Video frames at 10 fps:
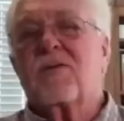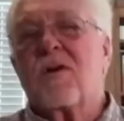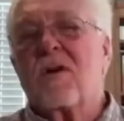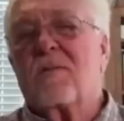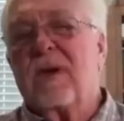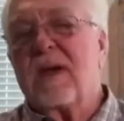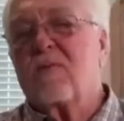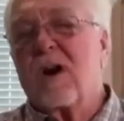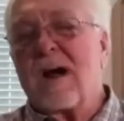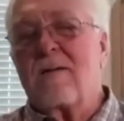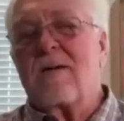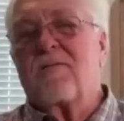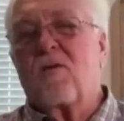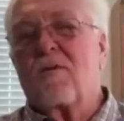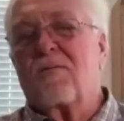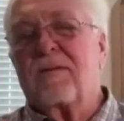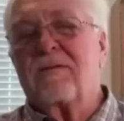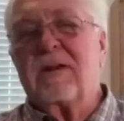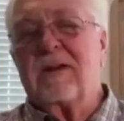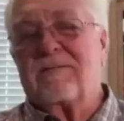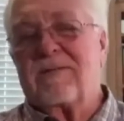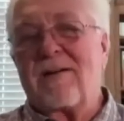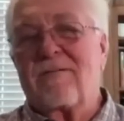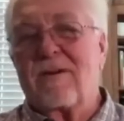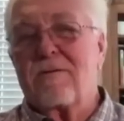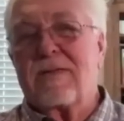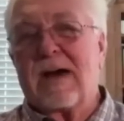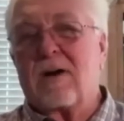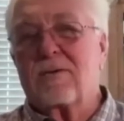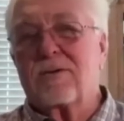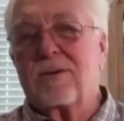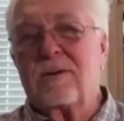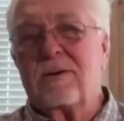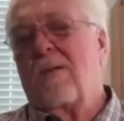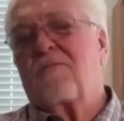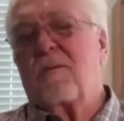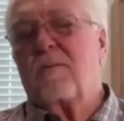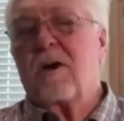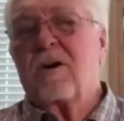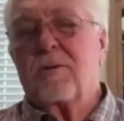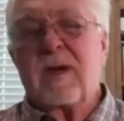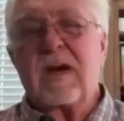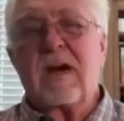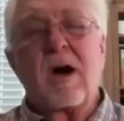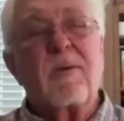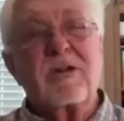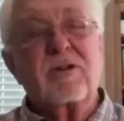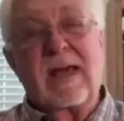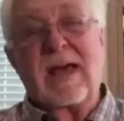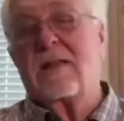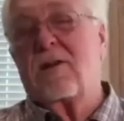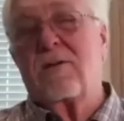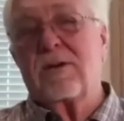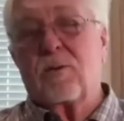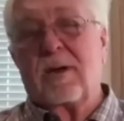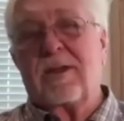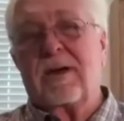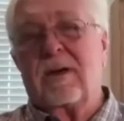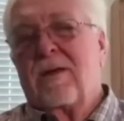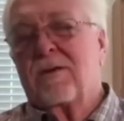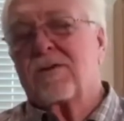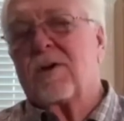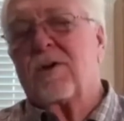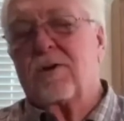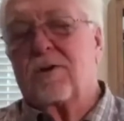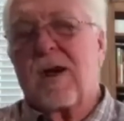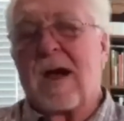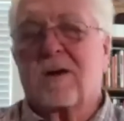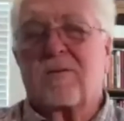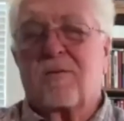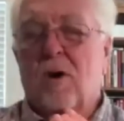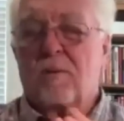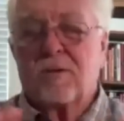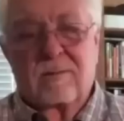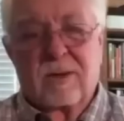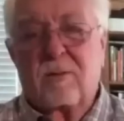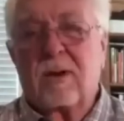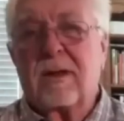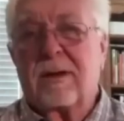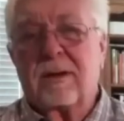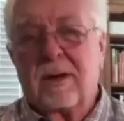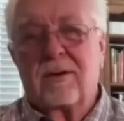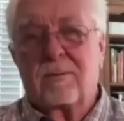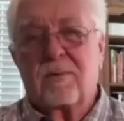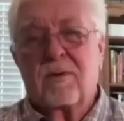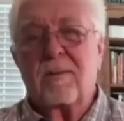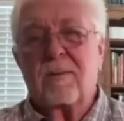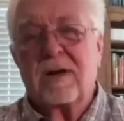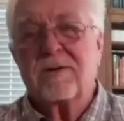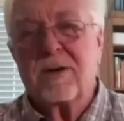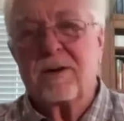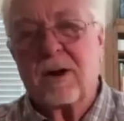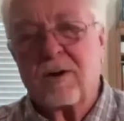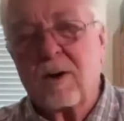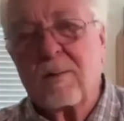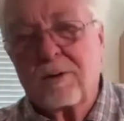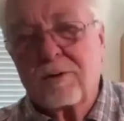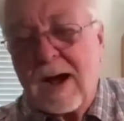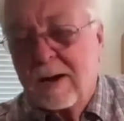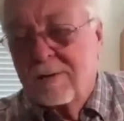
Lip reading: going to be probably $450,000 to $500,000, up from there, depending on how much land there is with it. There's a new tract of homes. They're really, pretty much a normal tract.